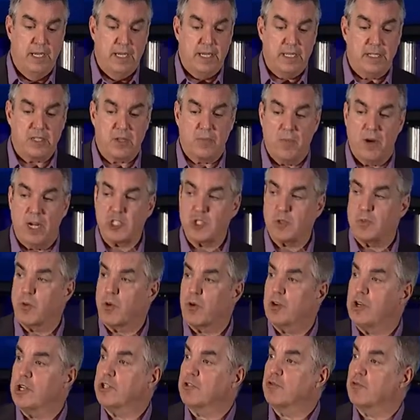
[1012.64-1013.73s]
is a much
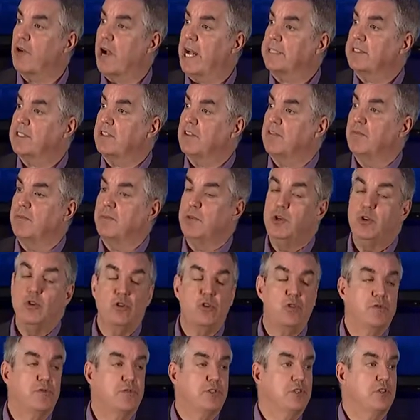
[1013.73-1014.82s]
more aggressive
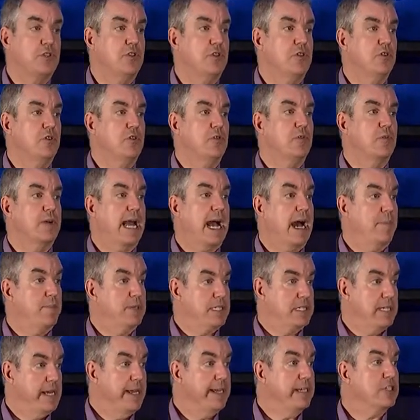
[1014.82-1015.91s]
move to
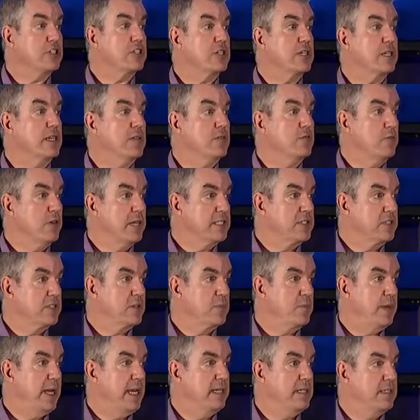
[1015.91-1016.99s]
capitation and
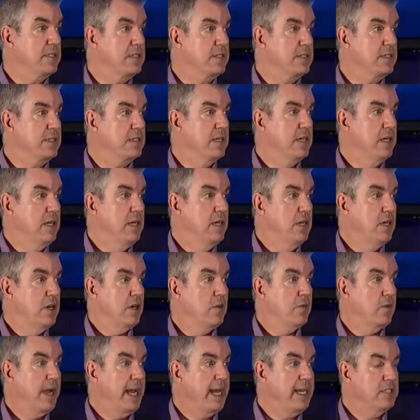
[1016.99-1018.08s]
risk-based
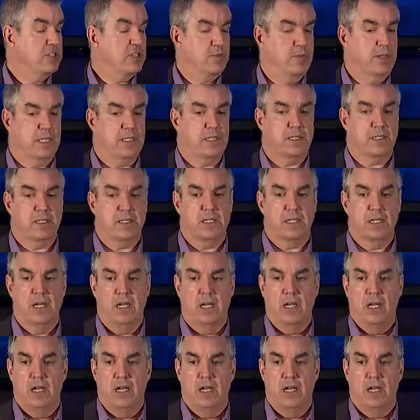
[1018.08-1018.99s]
arrangements,